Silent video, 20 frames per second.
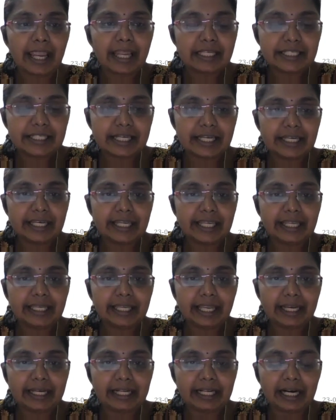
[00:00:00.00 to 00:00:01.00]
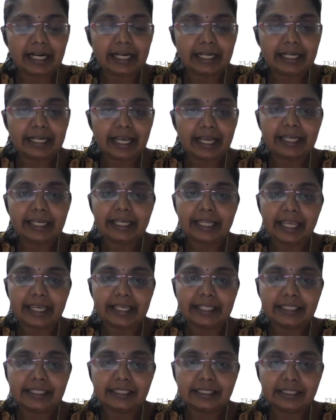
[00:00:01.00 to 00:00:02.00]
a Jenny can contain
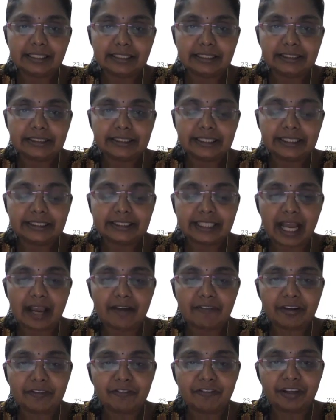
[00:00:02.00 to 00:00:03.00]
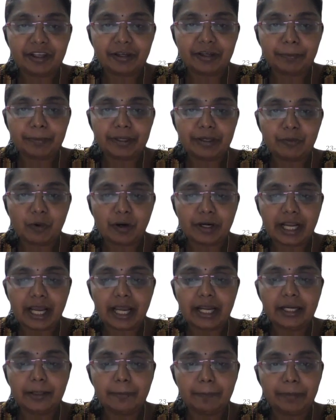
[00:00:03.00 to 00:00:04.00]
either she is having P1
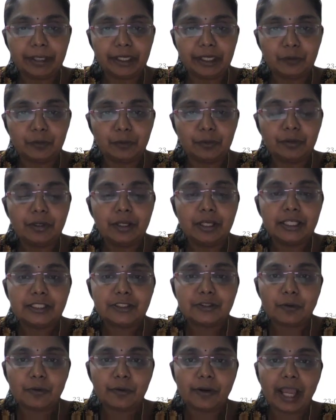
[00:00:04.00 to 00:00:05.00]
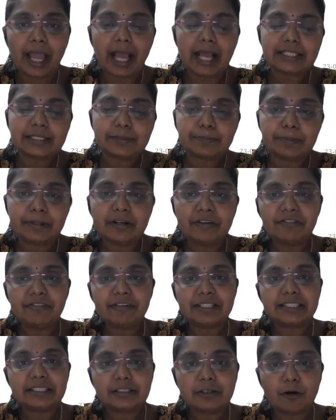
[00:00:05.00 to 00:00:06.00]
and P2. So as per
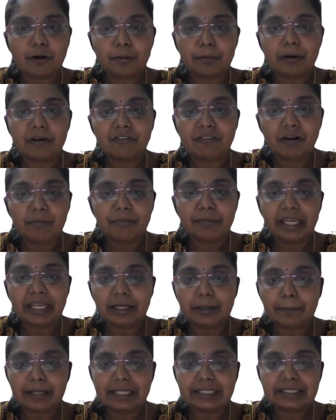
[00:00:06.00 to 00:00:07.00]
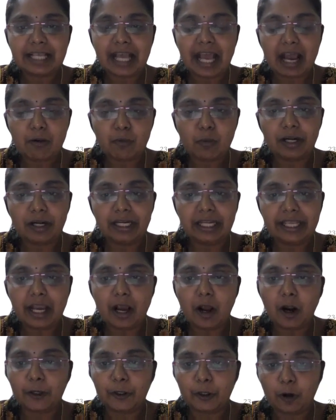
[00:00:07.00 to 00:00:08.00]
first normal form, it must have only
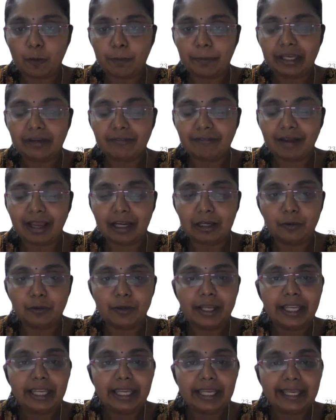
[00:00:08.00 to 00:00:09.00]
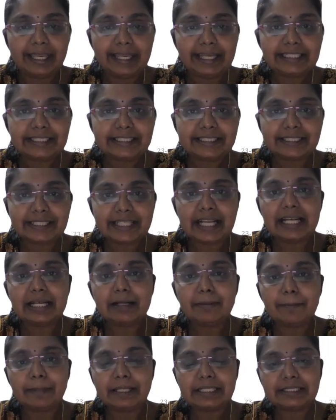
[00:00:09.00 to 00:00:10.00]
an atomic value. Each
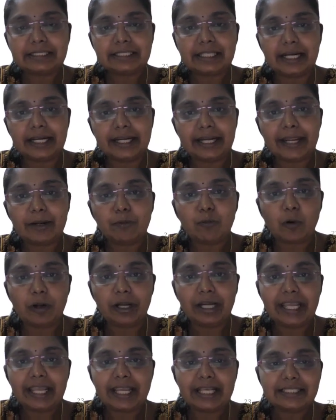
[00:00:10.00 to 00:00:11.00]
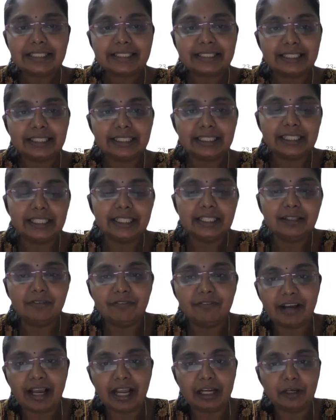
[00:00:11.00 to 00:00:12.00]
cell must contain only a single
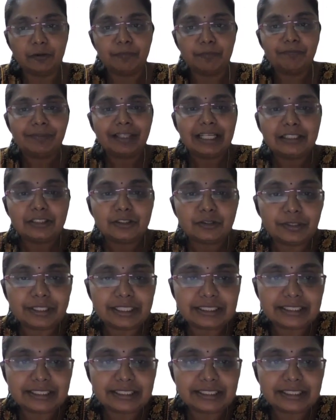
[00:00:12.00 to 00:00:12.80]
value. So